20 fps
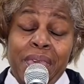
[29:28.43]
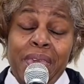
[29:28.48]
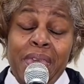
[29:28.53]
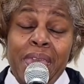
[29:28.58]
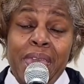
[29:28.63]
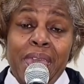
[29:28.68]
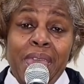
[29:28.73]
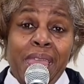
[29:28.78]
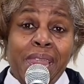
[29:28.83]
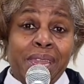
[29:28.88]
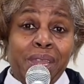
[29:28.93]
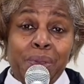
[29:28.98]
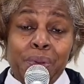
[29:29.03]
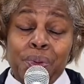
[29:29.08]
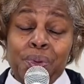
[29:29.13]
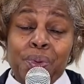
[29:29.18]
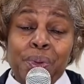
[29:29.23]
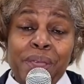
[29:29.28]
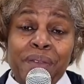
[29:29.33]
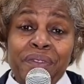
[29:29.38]
And
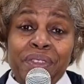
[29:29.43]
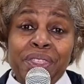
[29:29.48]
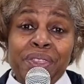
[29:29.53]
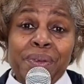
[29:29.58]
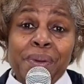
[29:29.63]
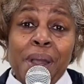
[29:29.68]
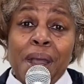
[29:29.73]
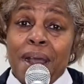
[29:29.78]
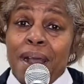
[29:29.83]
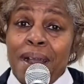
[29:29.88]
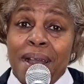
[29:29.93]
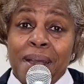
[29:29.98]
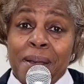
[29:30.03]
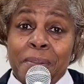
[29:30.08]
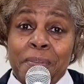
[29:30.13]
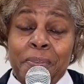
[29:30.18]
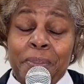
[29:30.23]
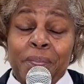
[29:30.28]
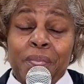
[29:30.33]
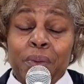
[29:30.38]
whoever you are,
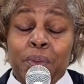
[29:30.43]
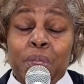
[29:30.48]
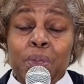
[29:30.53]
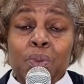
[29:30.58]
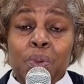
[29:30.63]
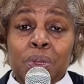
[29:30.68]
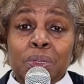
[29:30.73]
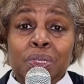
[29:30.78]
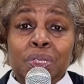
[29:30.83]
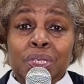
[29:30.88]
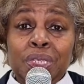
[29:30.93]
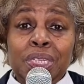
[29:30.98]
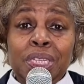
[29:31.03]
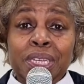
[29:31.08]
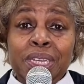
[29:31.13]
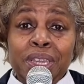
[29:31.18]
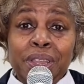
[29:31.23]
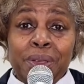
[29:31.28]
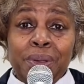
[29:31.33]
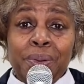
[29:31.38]
we want you to
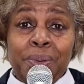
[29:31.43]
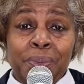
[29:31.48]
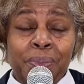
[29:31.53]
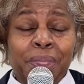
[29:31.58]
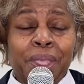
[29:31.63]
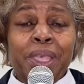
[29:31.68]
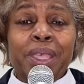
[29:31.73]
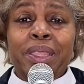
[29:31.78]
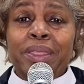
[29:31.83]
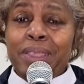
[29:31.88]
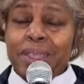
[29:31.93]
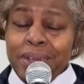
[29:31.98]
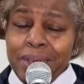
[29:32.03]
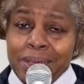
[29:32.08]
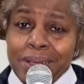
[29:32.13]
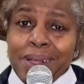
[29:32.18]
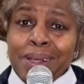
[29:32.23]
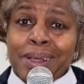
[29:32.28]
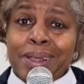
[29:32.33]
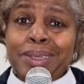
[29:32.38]
know that
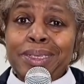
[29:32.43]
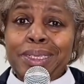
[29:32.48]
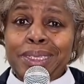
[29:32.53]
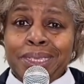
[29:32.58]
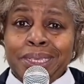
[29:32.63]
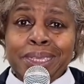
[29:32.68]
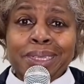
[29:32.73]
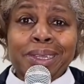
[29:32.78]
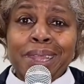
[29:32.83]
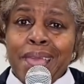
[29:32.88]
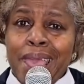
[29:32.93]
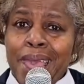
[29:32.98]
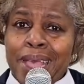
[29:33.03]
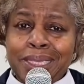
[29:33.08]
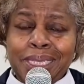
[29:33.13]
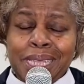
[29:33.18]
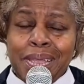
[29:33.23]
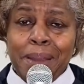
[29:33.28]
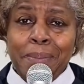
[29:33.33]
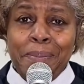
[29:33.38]
God still
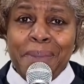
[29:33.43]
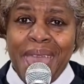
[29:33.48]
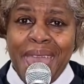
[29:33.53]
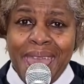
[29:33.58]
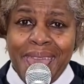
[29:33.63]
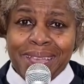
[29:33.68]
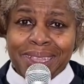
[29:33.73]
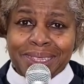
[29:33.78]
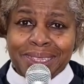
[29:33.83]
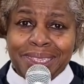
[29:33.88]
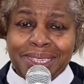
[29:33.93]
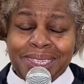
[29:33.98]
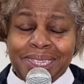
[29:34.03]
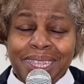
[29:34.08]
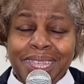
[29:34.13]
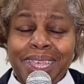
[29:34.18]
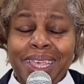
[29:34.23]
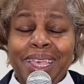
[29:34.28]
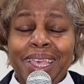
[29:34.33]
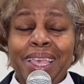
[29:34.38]
has our backs.
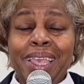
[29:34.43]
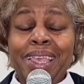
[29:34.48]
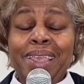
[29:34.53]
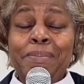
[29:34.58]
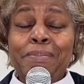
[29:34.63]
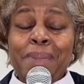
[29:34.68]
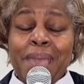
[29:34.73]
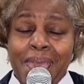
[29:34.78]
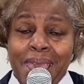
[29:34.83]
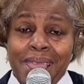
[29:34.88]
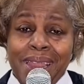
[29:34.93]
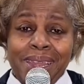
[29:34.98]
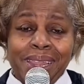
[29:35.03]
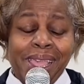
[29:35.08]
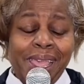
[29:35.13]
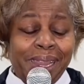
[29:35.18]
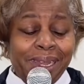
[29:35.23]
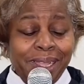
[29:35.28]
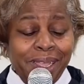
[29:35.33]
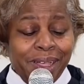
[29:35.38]
Amen.
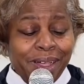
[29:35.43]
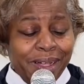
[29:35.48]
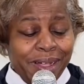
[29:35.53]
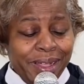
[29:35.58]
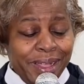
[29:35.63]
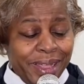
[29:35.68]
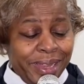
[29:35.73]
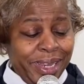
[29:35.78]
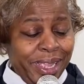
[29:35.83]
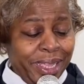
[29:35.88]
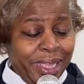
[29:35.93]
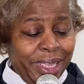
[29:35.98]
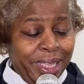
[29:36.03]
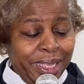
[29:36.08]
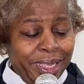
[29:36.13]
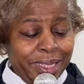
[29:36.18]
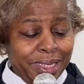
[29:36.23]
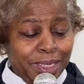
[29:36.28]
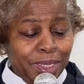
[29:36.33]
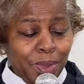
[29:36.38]
And God
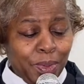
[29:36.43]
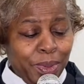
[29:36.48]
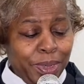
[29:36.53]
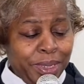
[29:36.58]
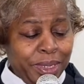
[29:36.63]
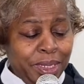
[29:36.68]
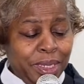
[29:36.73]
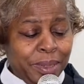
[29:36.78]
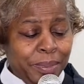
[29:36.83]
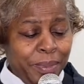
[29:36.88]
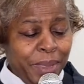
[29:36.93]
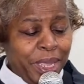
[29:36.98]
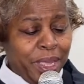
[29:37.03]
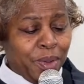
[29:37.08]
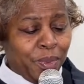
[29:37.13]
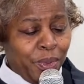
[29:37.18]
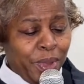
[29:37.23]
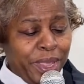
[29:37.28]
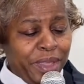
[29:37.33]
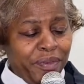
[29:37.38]
is going to make a
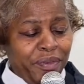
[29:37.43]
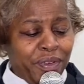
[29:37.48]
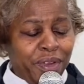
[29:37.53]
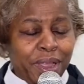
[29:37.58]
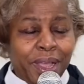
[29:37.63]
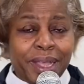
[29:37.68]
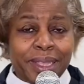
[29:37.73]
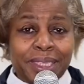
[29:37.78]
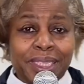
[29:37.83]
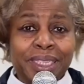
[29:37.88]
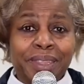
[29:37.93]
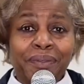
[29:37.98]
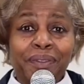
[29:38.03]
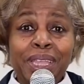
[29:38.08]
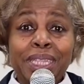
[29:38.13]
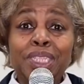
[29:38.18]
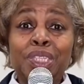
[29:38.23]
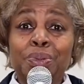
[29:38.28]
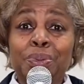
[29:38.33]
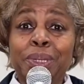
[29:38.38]
way for us
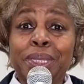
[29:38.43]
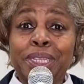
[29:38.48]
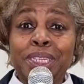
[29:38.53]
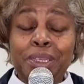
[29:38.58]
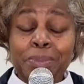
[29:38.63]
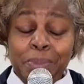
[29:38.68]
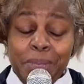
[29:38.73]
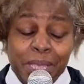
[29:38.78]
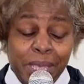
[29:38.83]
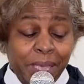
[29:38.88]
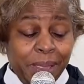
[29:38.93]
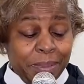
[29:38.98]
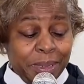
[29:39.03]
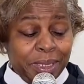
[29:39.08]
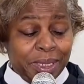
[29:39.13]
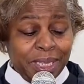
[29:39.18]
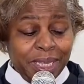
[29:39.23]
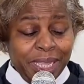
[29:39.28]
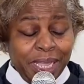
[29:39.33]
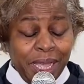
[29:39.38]
eventually to be able
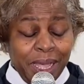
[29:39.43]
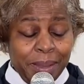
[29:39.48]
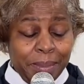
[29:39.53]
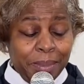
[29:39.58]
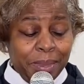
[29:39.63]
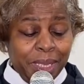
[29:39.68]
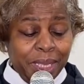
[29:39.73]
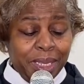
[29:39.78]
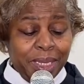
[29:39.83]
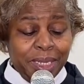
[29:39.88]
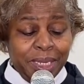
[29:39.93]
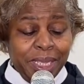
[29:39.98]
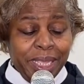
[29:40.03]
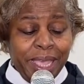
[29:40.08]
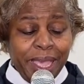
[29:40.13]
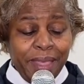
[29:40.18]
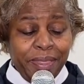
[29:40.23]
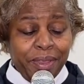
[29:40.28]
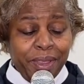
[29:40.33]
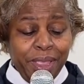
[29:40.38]
to come
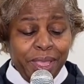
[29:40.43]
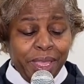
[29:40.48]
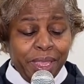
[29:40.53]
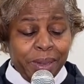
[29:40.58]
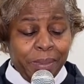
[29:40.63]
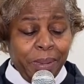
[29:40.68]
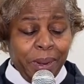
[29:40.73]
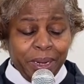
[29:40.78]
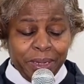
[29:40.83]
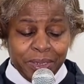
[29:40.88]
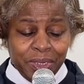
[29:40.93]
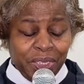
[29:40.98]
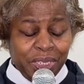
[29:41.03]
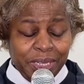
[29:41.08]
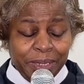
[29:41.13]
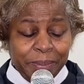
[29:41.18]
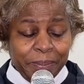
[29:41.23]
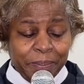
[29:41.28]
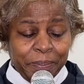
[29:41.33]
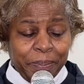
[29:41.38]
together in
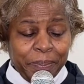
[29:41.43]
person.